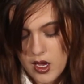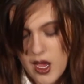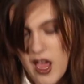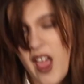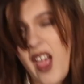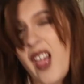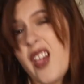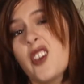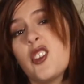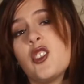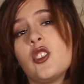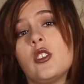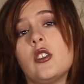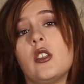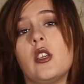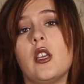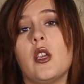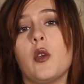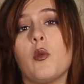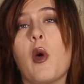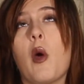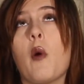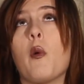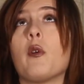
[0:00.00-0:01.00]

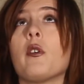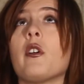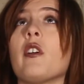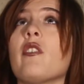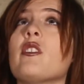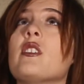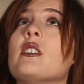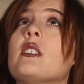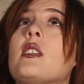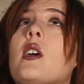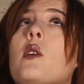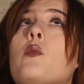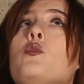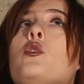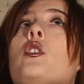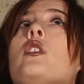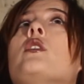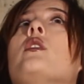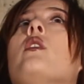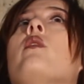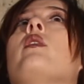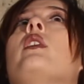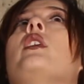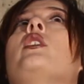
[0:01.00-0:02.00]
Actually, while we're on the
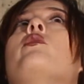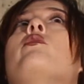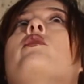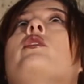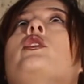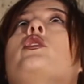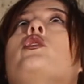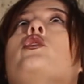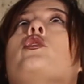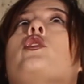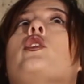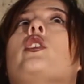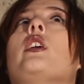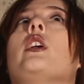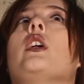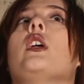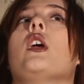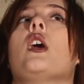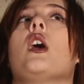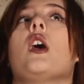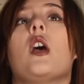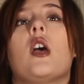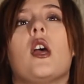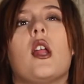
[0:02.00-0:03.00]
subject of infantry,
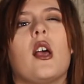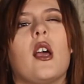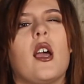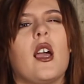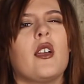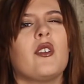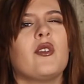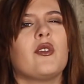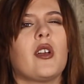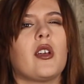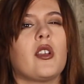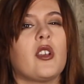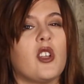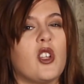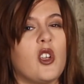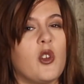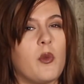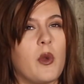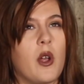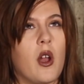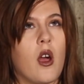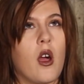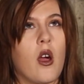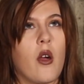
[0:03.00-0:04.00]
I found
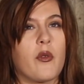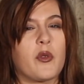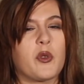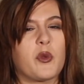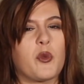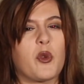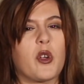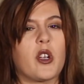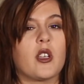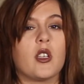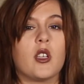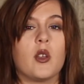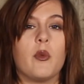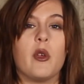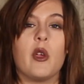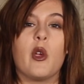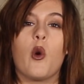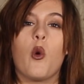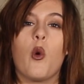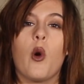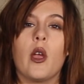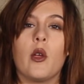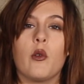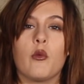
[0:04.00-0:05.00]
human offspring to be
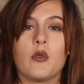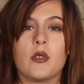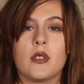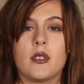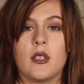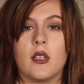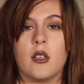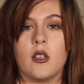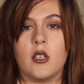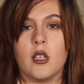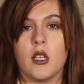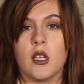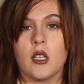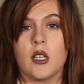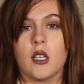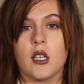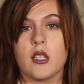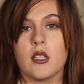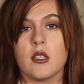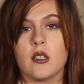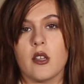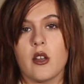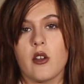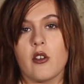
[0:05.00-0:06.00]
quite resilient,
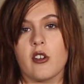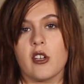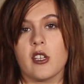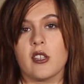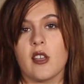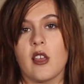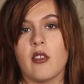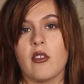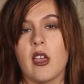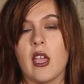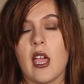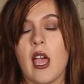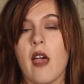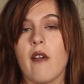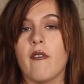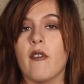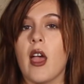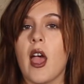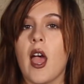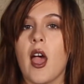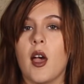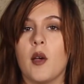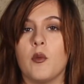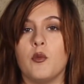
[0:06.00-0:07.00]
considering that they have
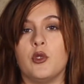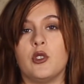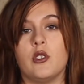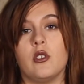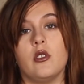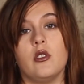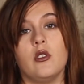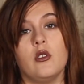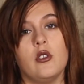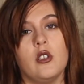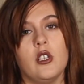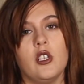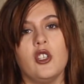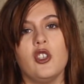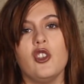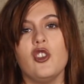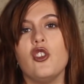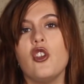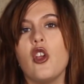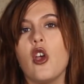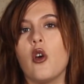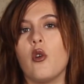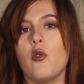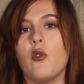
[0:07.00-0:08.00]
absolutely
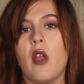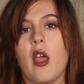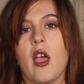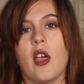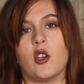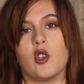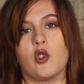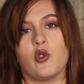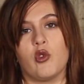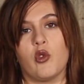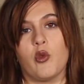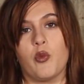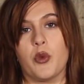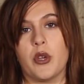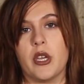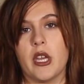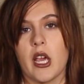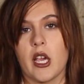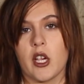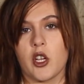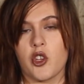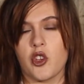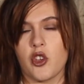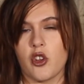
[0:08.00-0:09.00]
no natural
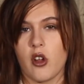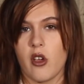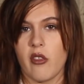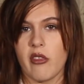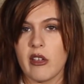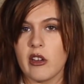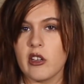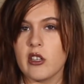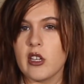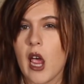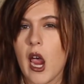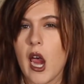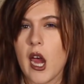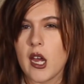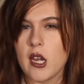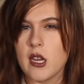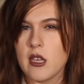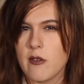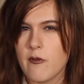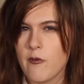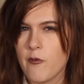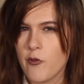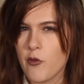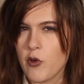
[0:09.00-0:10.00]
protection on their
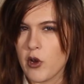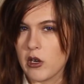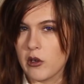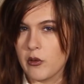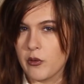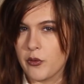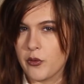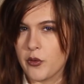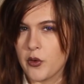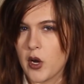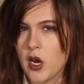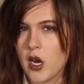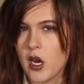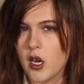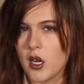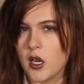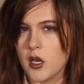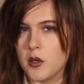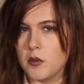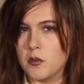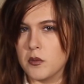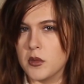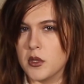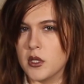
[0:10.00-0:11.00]
tiny, frail
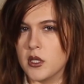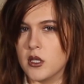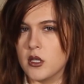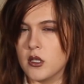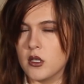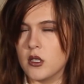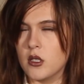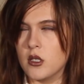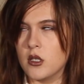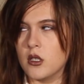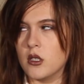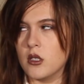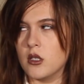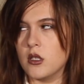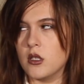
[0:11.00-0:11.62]
frames.